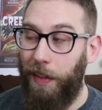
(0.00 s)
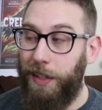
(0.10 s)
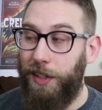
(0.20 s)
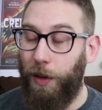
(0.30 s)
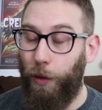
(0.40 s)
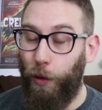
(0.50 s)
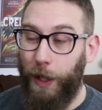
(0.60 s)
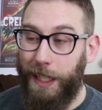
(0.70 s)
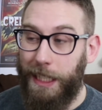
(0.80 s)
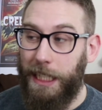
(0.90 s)
This is a
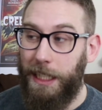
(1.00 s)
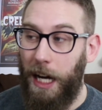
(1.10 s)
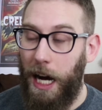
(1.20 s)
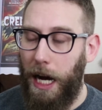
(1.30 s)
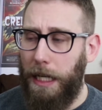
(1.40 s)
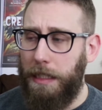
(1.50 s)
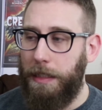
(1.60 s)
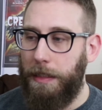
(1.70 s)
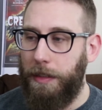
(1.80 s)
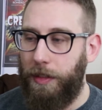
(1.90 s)
really
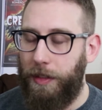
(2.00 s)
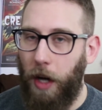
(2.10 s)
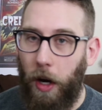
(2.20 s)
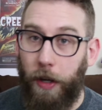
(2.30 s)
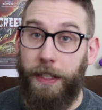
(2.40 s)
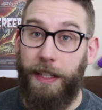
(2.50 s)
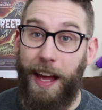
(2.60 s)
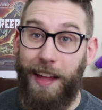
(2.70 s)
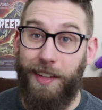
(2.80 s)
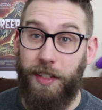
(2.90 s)
dark
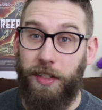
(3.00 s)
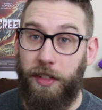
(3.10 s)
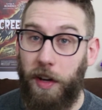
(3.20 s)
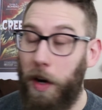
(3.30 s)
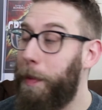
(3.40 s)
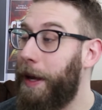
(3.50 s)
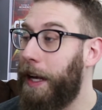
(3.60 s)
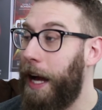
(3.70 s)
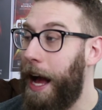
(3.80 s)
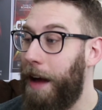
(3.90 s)
and
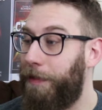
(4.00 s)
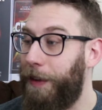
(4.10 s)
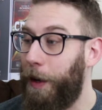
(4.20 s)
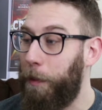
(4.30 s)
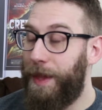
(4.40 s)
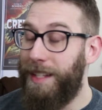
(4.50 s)
disturbing film.